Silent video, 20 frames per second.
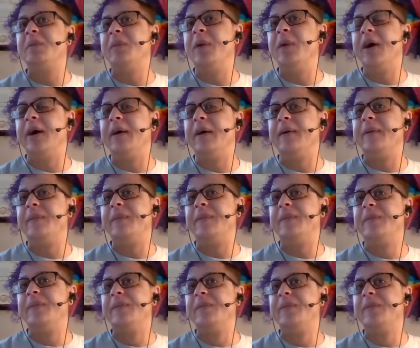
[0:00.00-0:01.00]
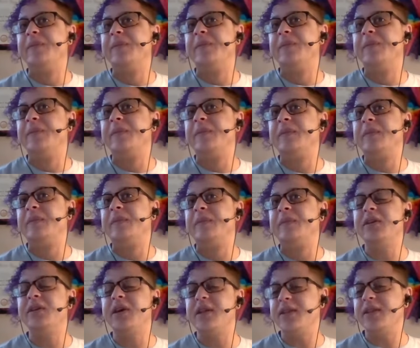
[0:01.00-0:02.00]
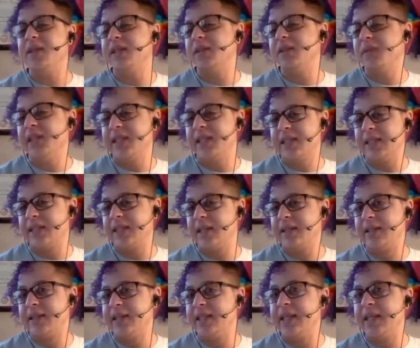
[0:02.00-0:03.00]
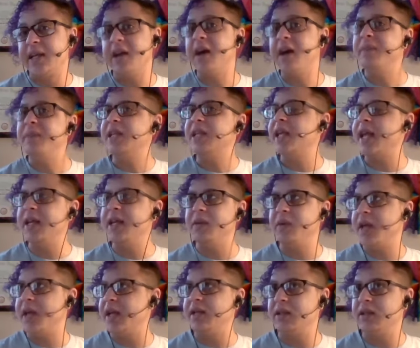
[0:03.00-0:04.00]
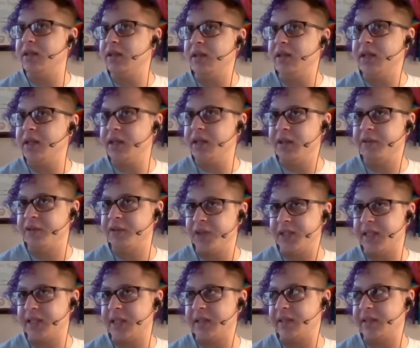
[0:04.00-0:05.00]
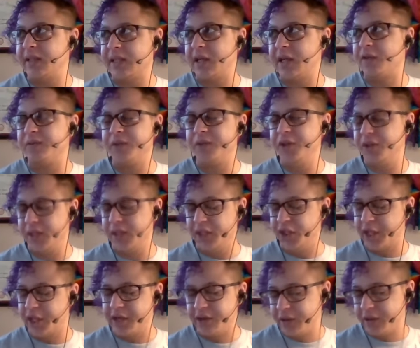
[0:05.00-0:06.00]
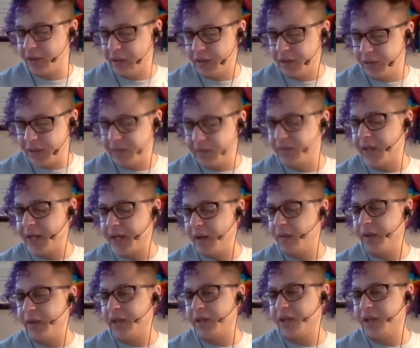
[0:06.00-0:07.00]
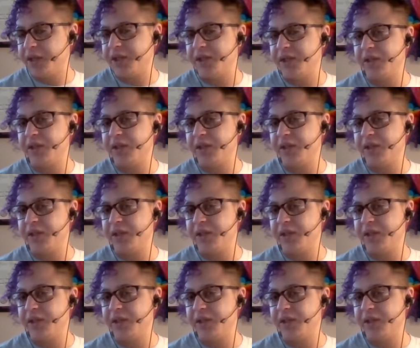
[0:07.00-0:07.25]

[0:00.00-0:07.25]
Um, but they're not things we necessarily think of. I mean, anyway, in and of just itself, using gender inclusive language